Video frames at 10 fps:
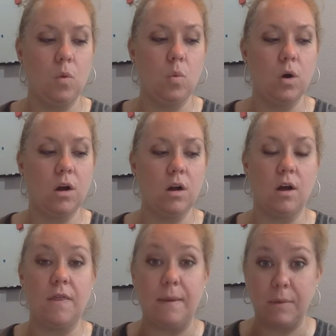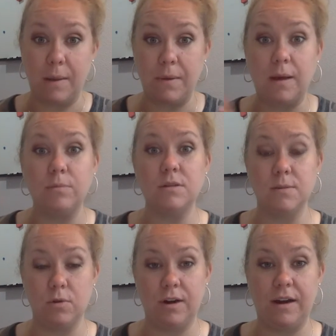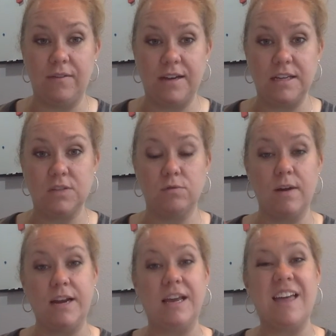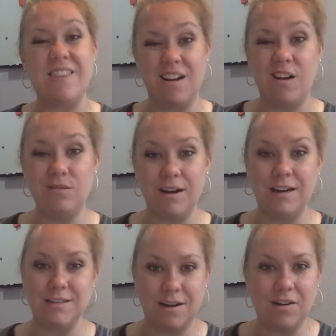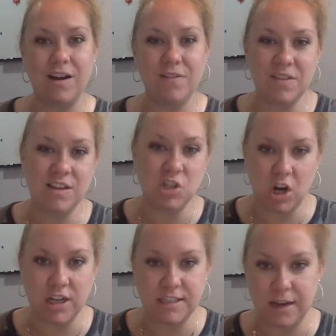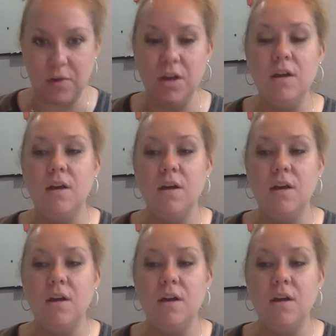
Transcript: work on them coming up with some creative ideas for writing, and then I'll write it down, kind of in the jot it down